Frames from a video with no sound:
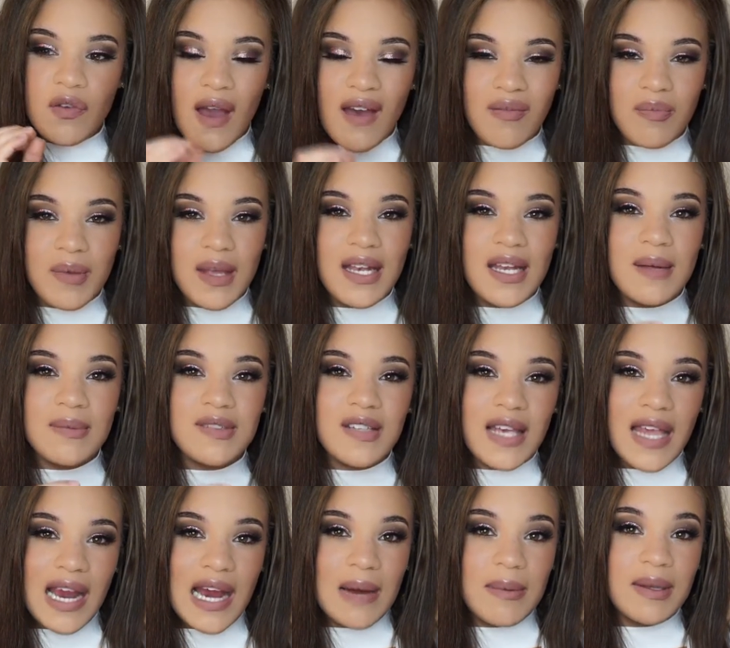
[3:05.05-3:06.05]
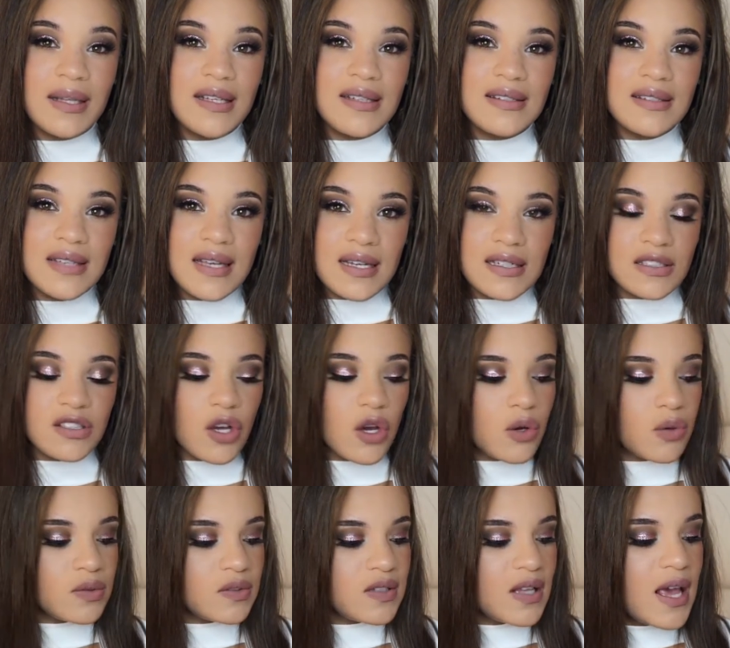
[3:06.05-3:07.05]
you have medium to caramelly skin
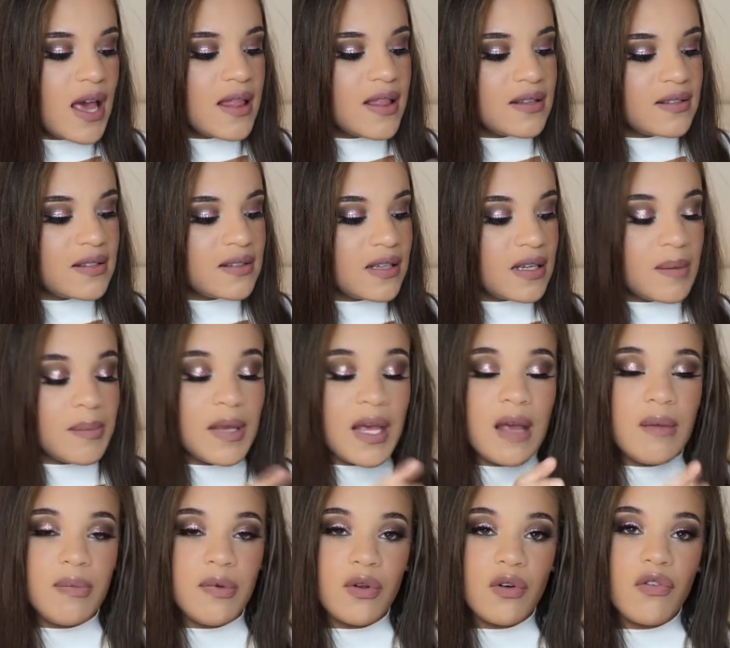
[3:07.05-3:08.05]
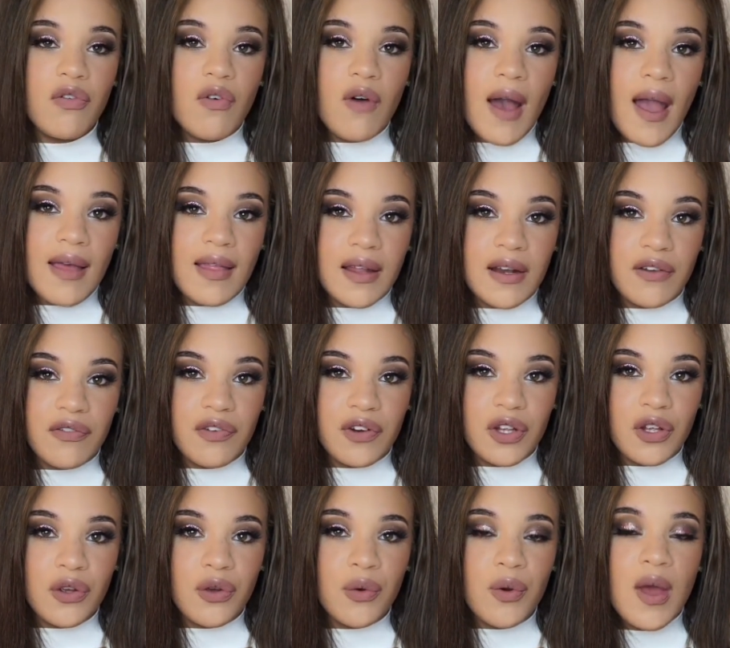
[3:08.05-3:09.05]
tones, this is going to be a beautiful highlighter for
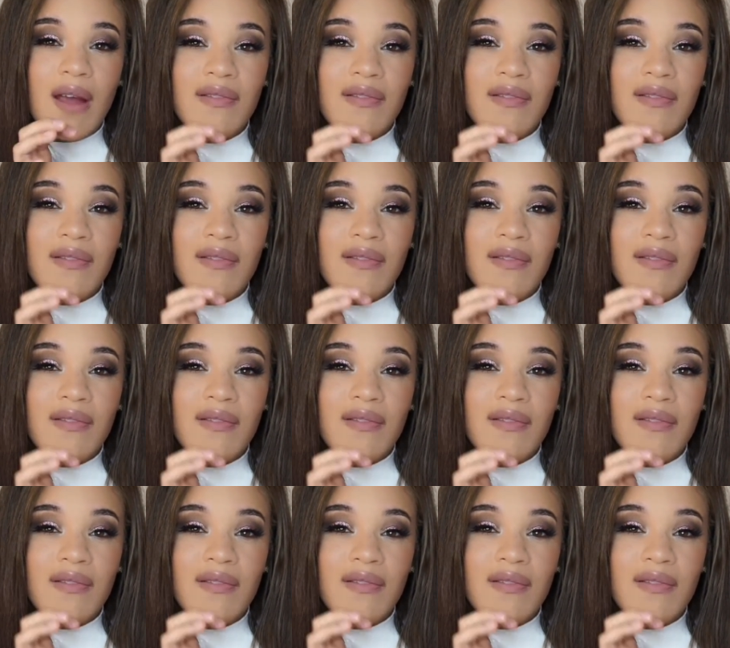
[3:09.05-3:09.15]
you.